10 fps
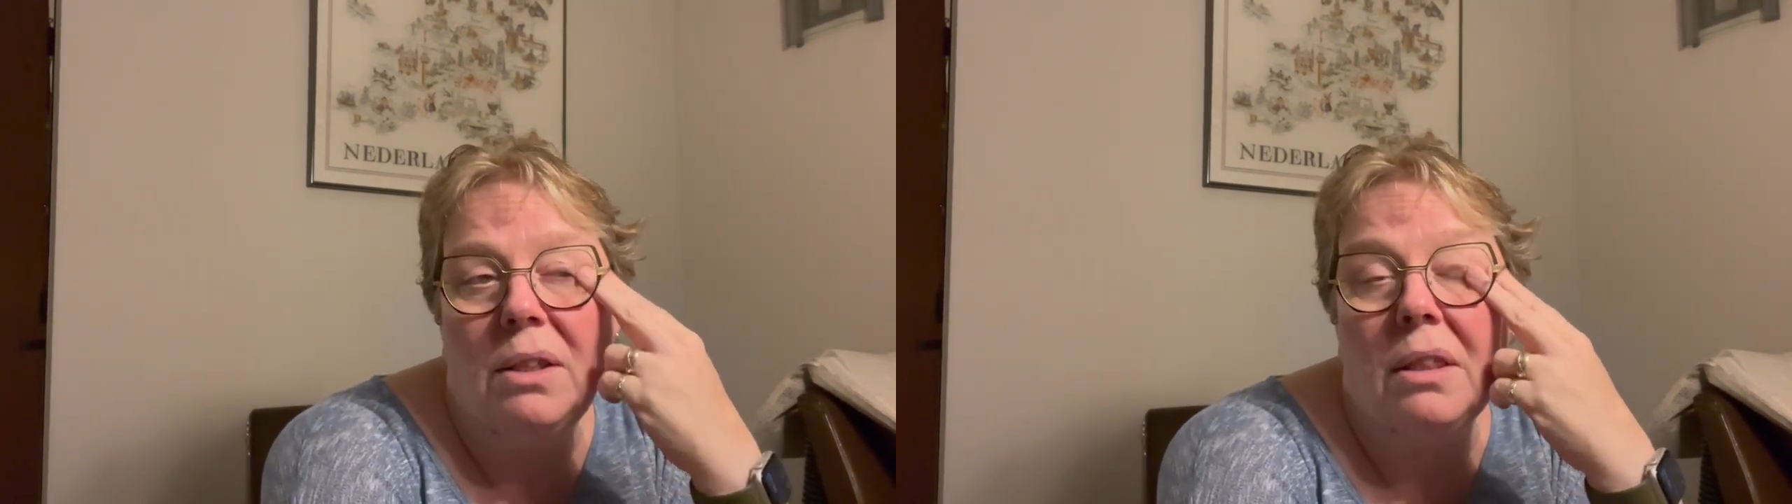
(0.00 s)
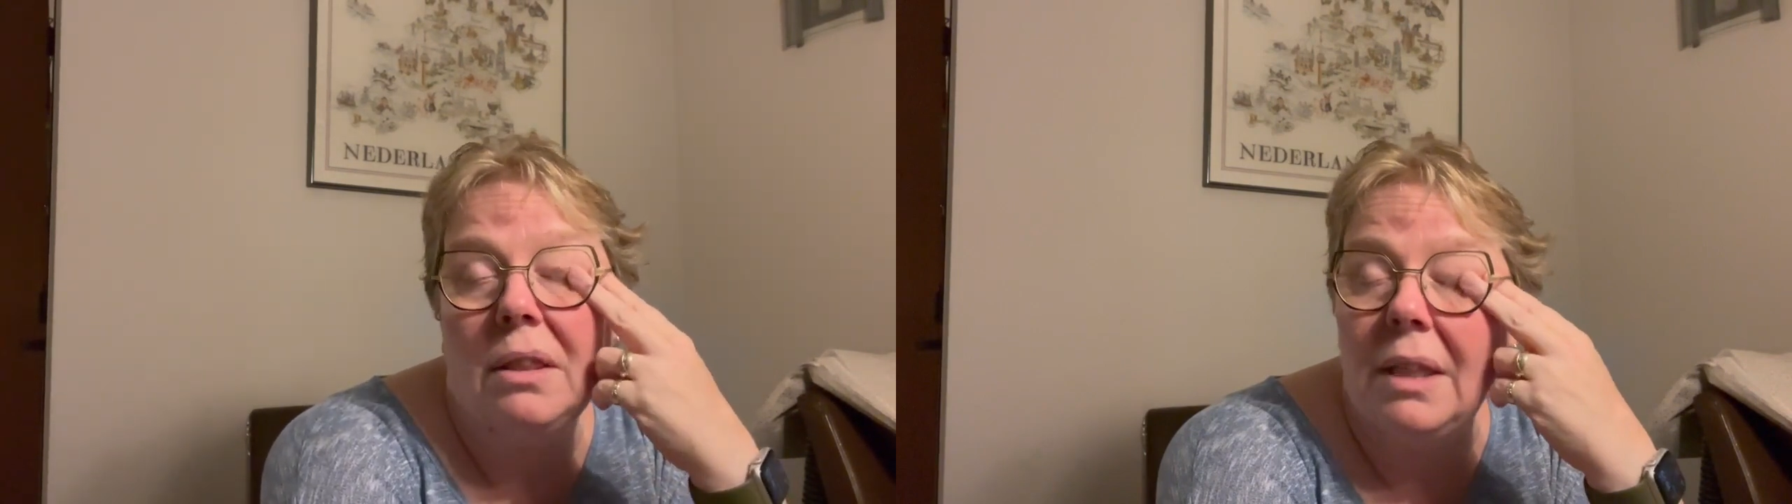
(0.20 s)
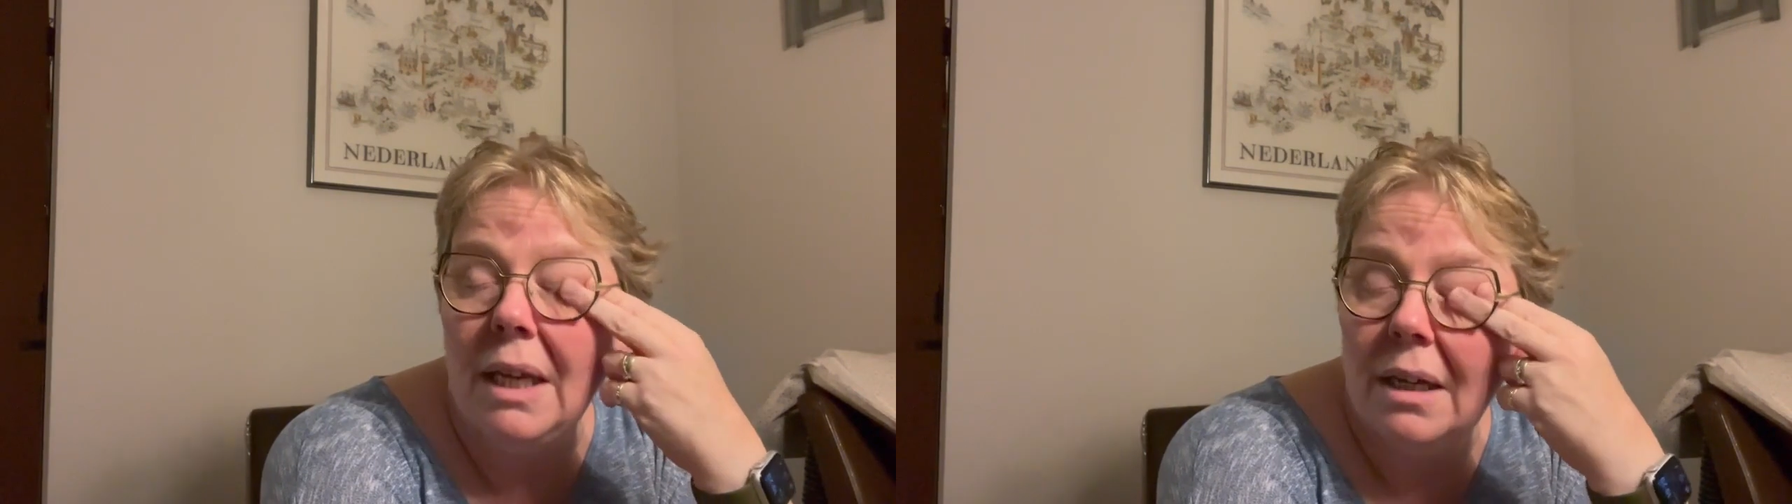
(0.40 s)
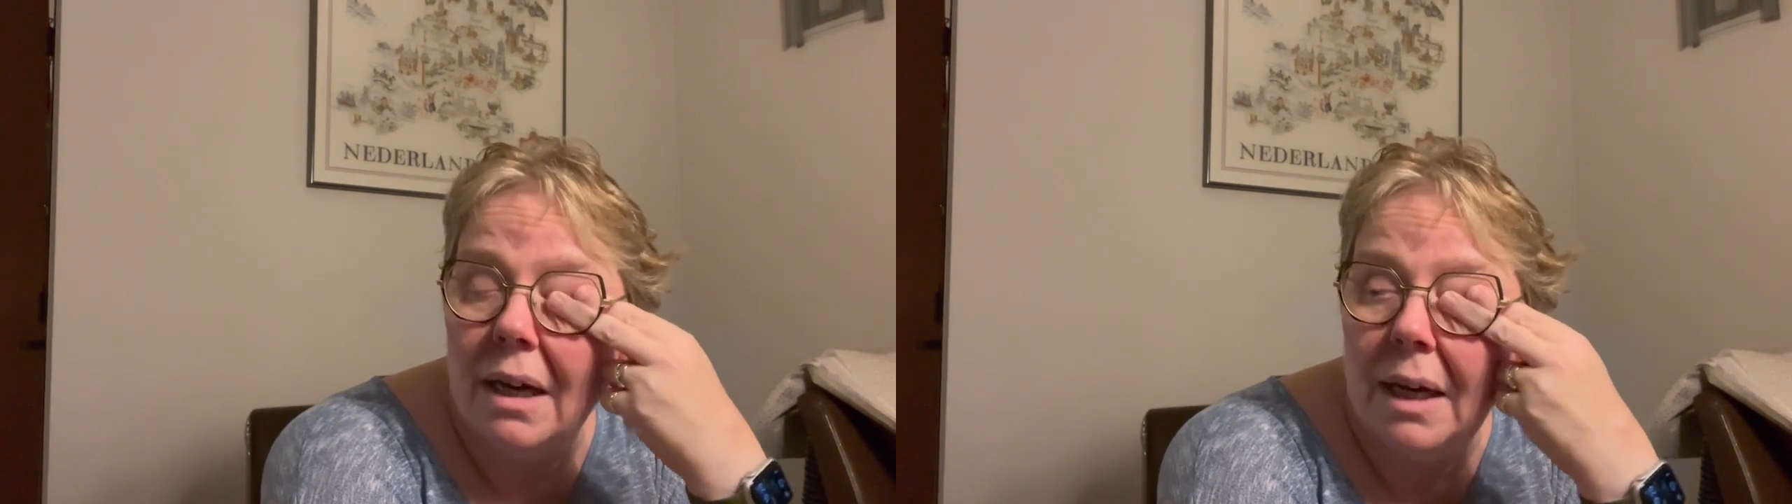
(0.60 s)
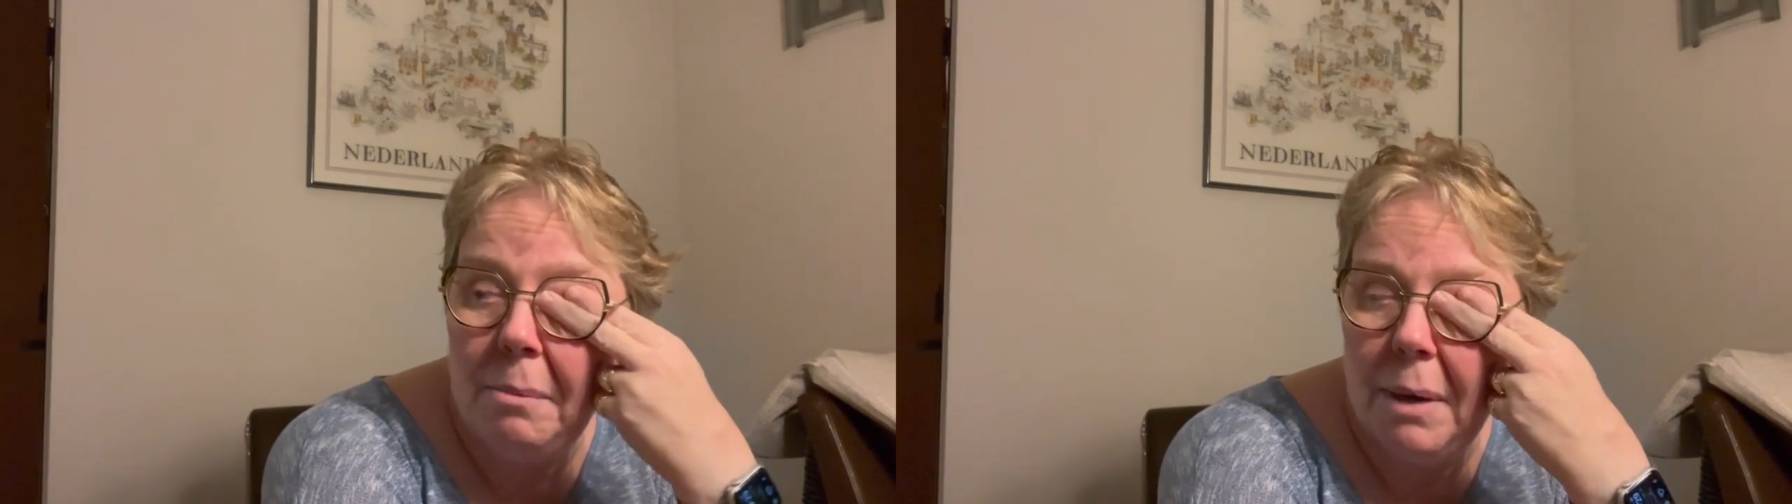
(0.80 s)
think
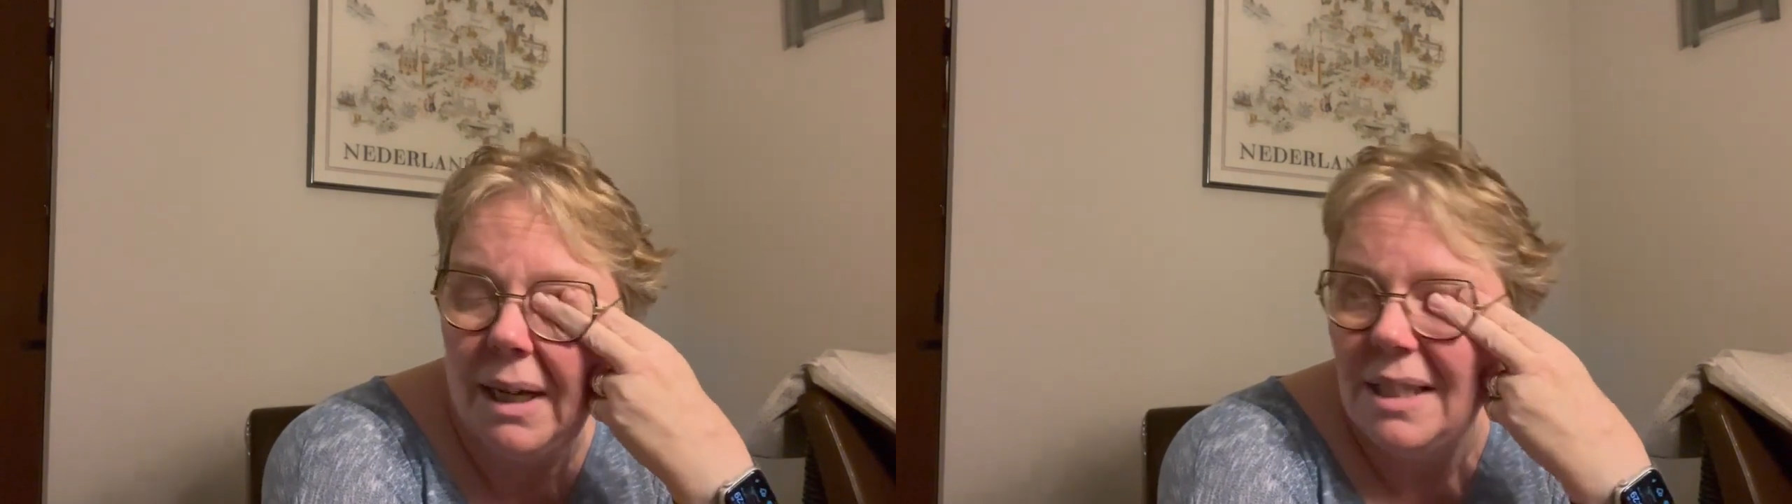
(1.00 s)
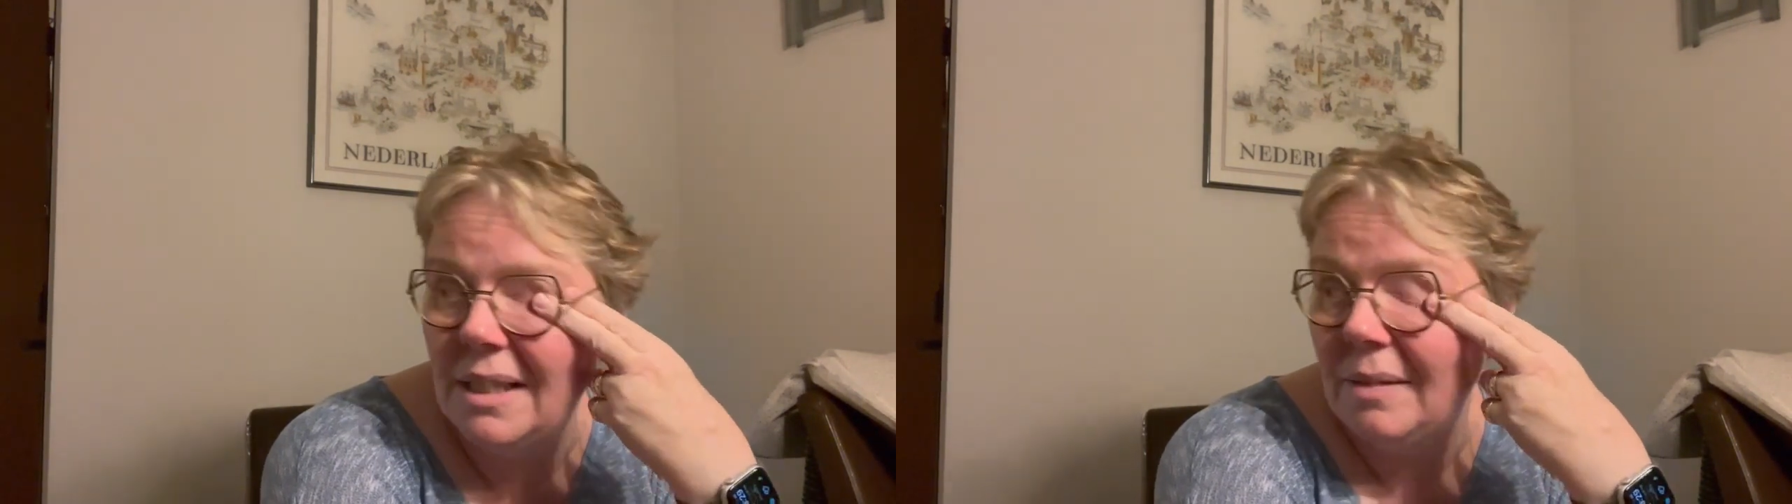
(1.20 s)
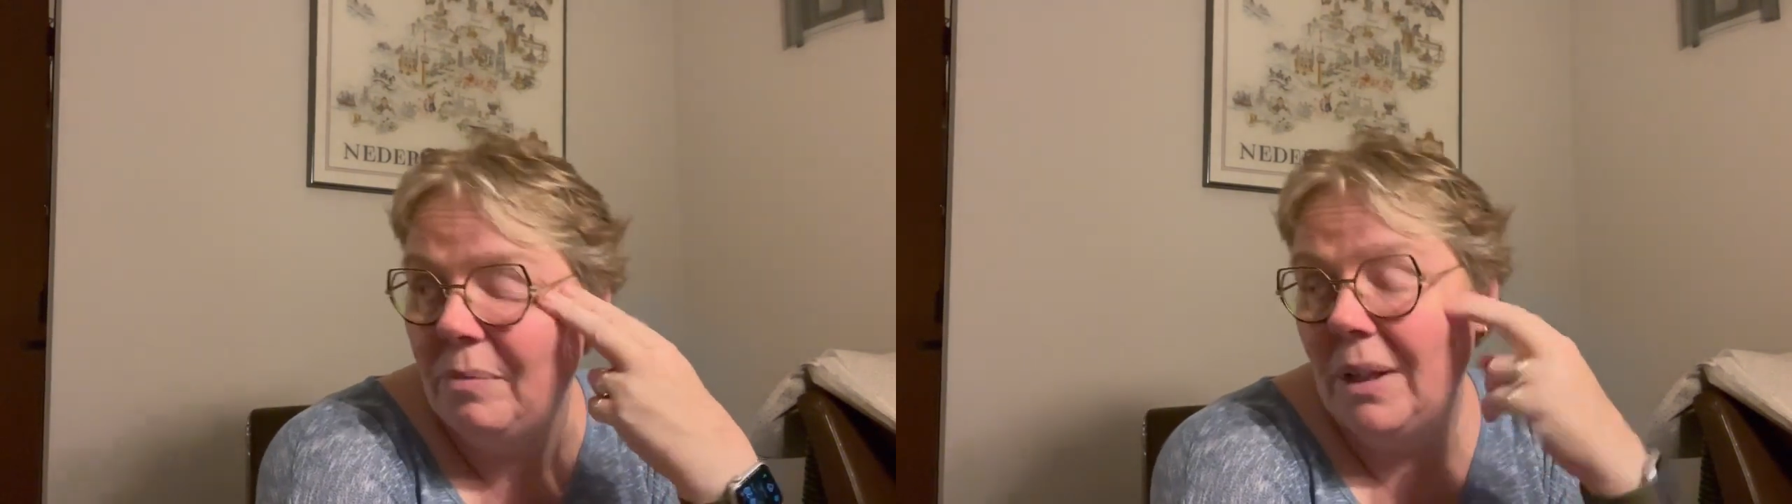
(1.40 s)
I might